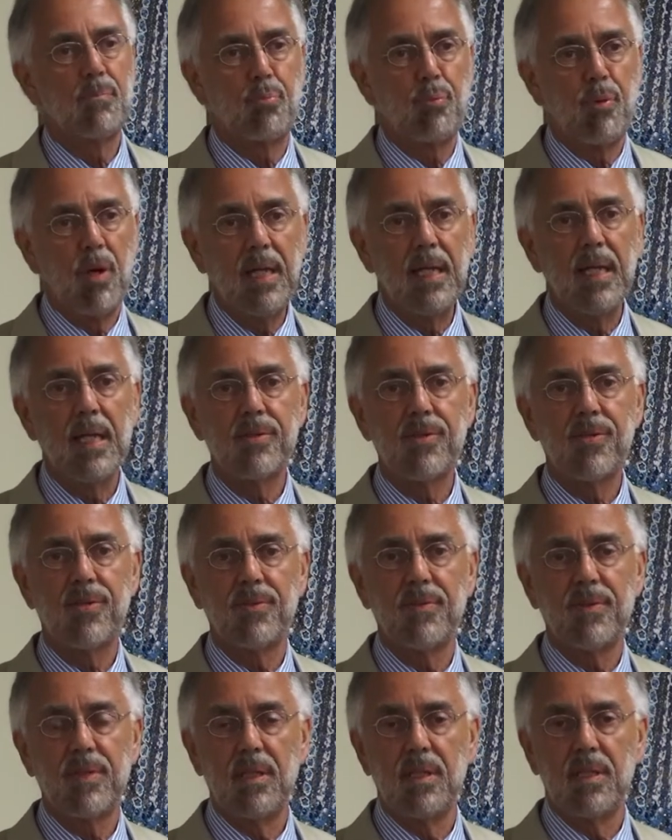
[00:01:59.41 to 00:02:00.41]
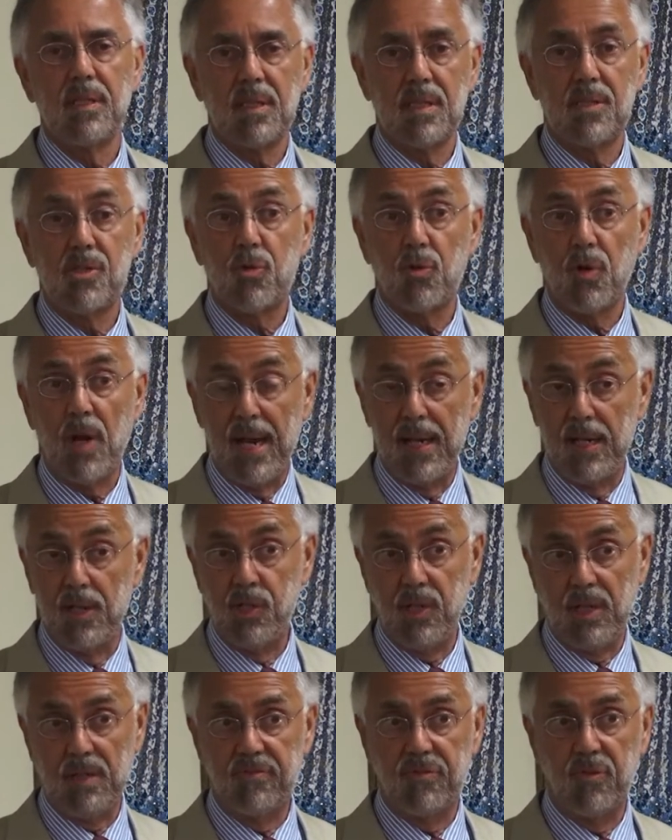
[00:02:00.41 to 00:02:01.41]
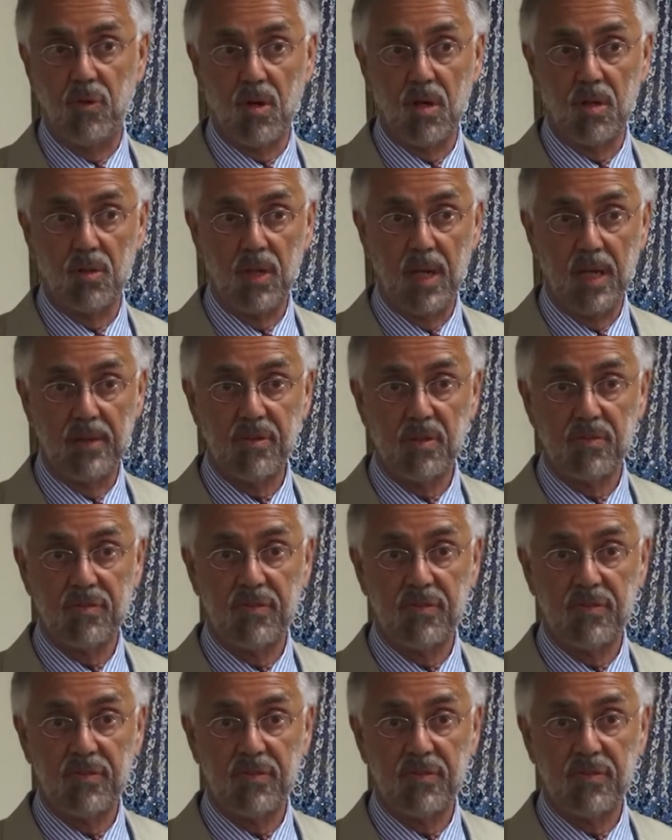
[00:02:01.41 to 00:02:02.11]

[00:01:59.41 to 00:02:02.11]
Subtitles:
brilliant strategy for